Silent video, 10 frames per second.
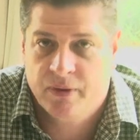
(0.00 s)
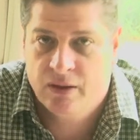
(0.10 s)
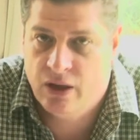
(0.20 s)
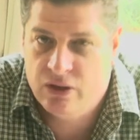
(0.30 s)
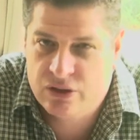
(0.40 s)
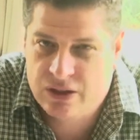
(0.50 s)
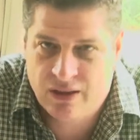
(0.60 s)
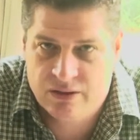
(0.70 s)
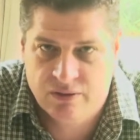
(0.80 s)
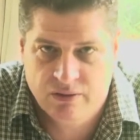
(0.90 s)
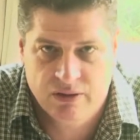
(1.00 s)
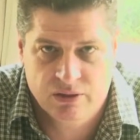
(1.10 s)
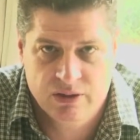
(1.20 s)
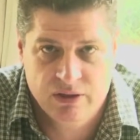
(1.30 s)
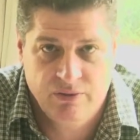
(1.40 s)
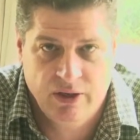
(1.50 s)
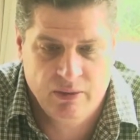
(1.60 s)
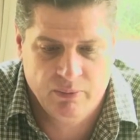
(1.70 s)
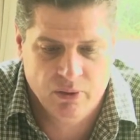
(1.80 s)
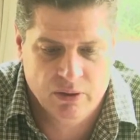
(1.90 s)
Those kinds of things, which is very
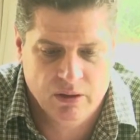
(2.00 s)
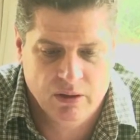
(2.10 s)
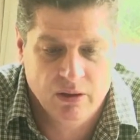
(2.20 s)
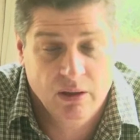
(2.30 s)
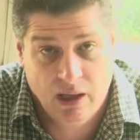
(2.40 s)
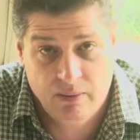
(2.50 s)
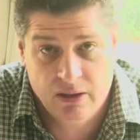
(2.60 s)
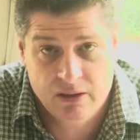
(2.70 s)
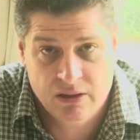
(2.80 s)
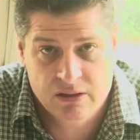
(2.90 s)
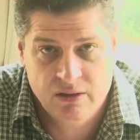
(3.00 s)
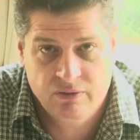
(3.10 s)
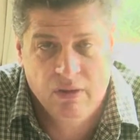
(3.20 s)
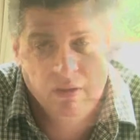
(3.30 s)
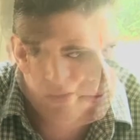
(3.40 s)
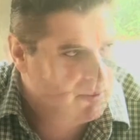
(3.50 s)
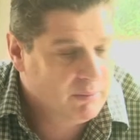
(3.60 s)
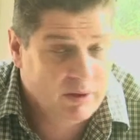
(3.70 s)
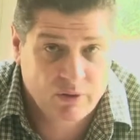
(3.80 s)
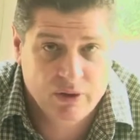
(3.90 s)
important. Labor intensive,
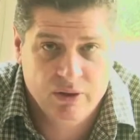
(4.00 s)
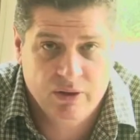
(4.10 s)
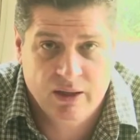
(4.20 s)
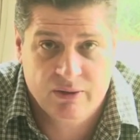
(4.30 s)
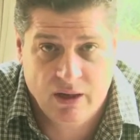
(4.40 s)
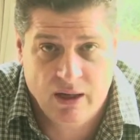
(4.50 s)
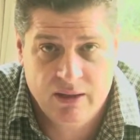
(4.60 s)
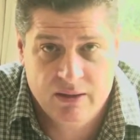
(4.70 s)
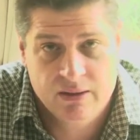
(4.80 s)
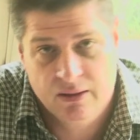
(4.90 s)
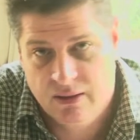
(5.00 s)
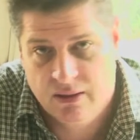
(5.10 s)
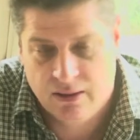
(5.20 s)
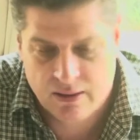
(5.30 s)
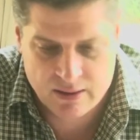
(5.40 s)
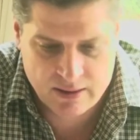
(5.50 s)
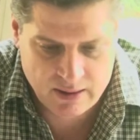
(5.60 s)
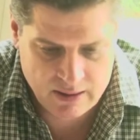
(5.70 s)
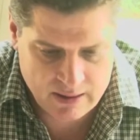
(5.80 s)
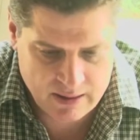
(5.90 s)
but if you do that right,
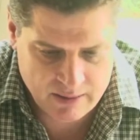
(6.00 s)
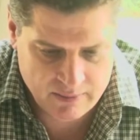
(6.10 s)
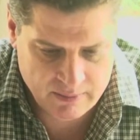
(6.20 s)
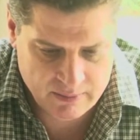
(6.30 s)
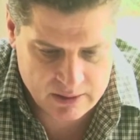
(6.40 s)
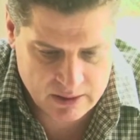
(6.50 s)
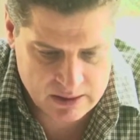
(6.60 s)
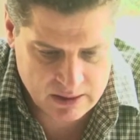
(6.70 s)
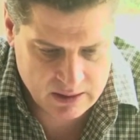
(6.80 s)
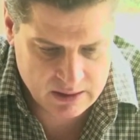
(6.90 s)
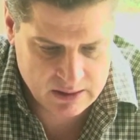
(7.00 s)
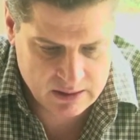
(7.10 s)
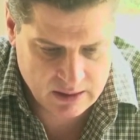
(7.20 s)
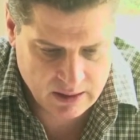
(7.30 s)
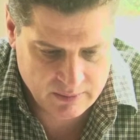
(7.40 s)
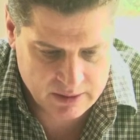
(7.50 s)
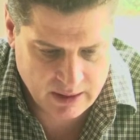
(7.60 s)
then success is